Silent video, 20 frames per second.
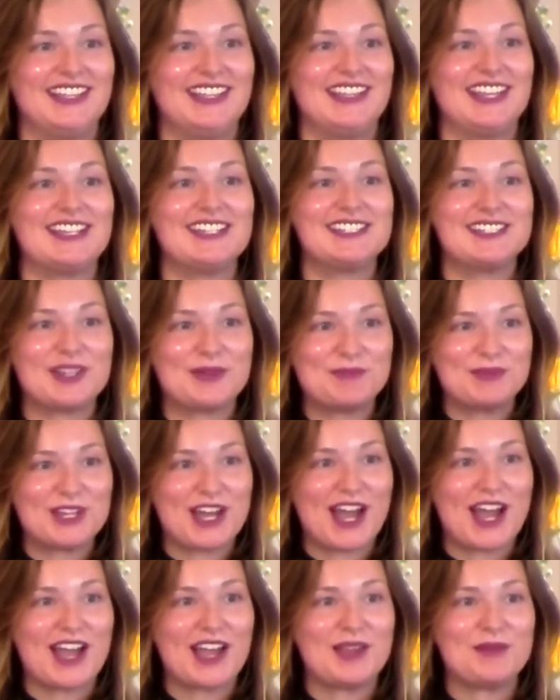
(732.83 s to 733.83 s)
that
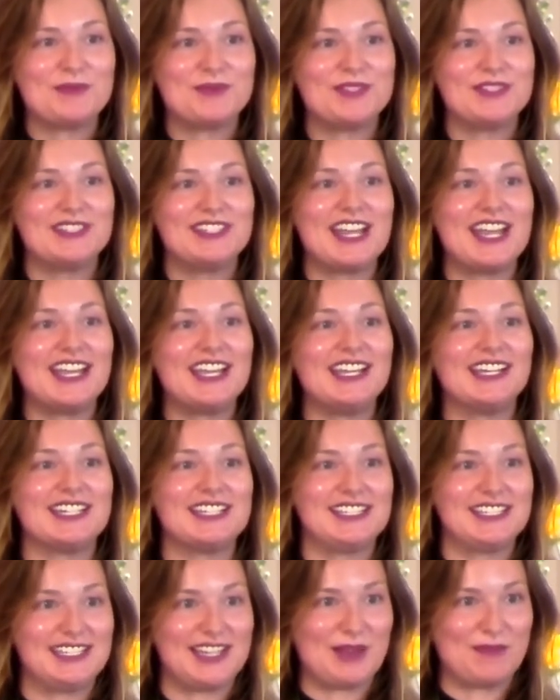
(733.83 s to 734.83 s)
sometimes taking
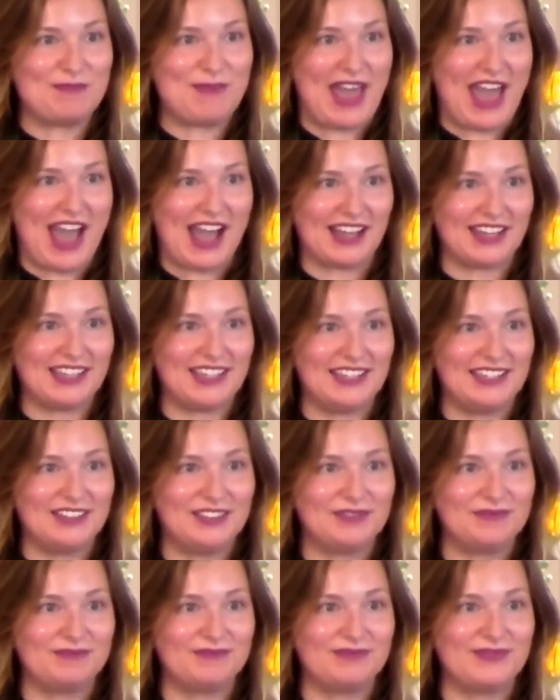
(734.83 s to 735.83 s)
a step back
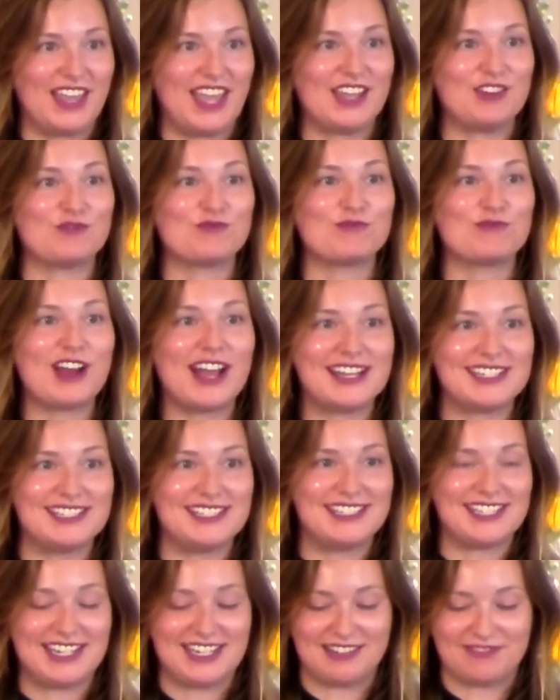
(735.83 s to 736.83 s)
and
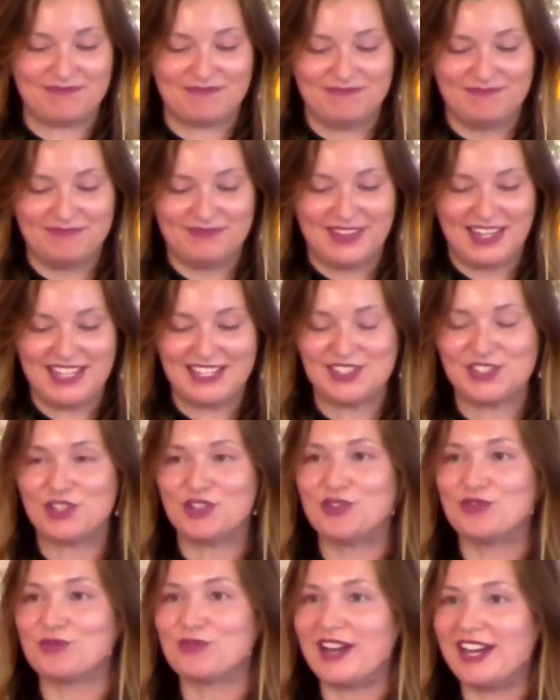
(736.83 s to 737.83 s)
resting is the
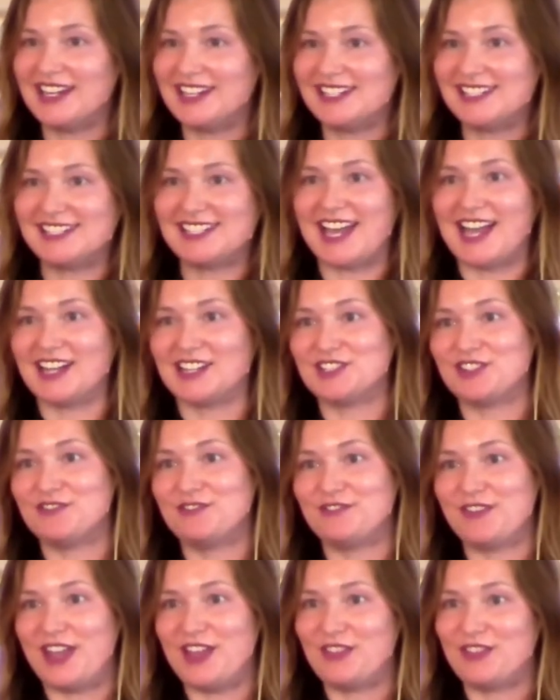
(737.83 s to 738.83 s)
greatest act of
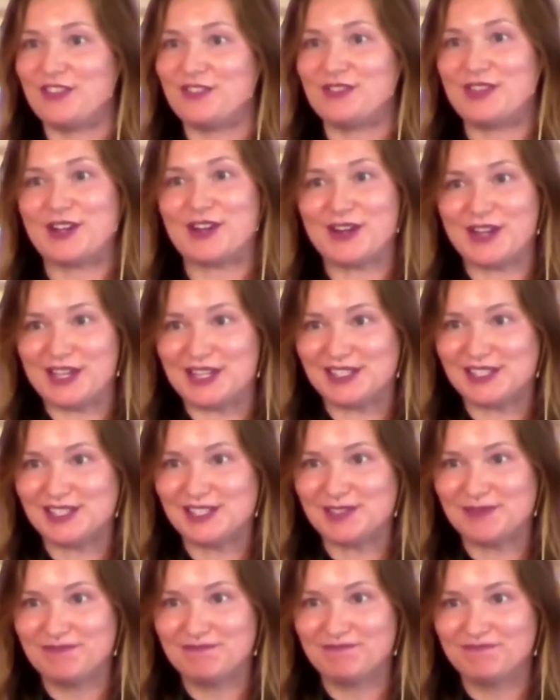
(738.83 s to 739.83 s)
faith there
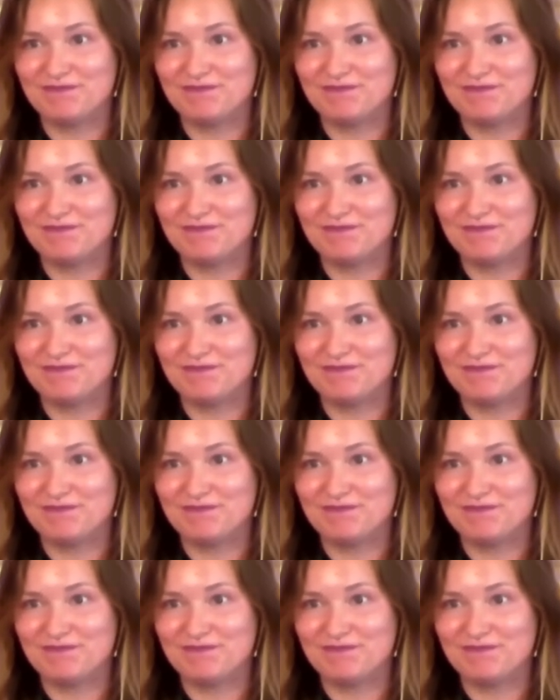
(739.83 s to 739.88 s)
is.